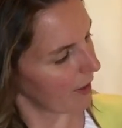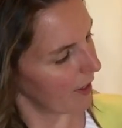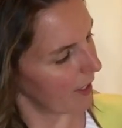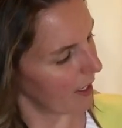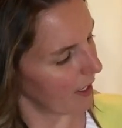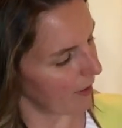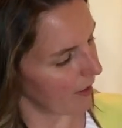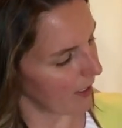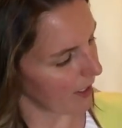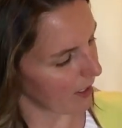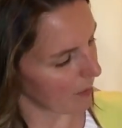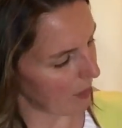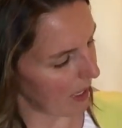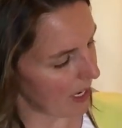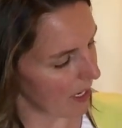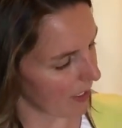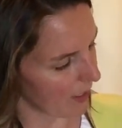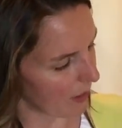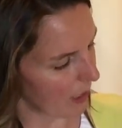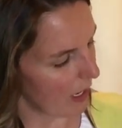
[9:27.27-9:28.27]
in this
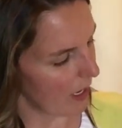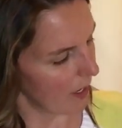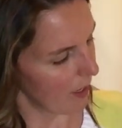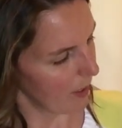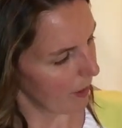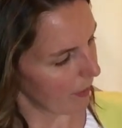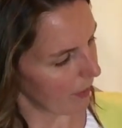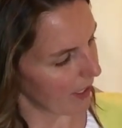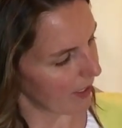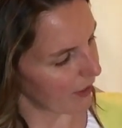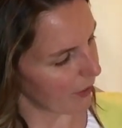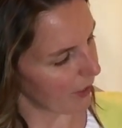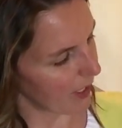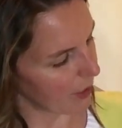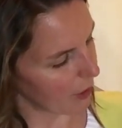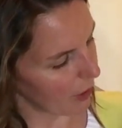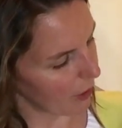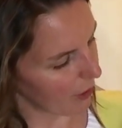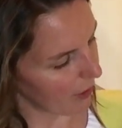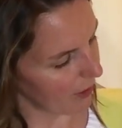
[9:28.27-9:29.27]
space, right? So they
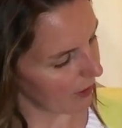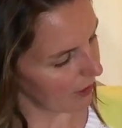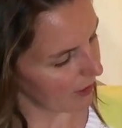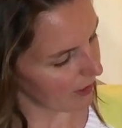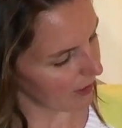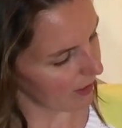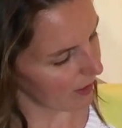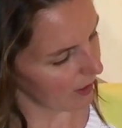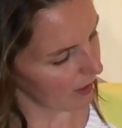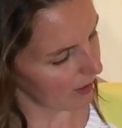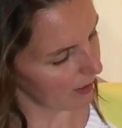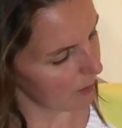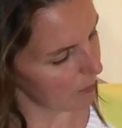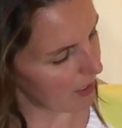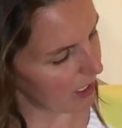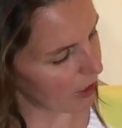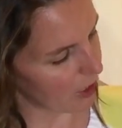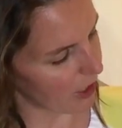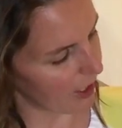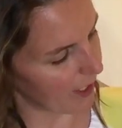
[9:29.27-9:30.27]
took this
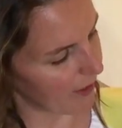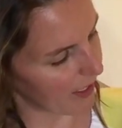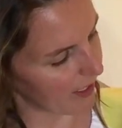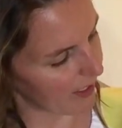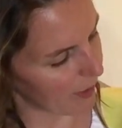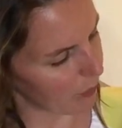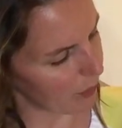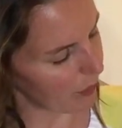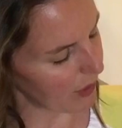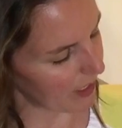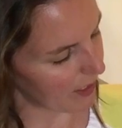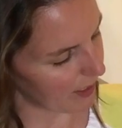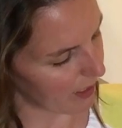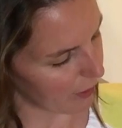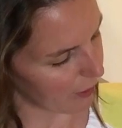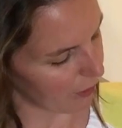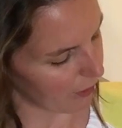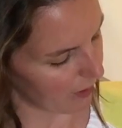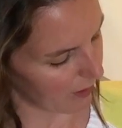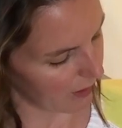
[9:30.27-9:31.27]
dimension and they said, we want to
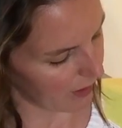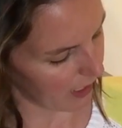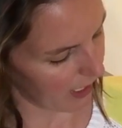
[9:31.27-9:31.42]
center this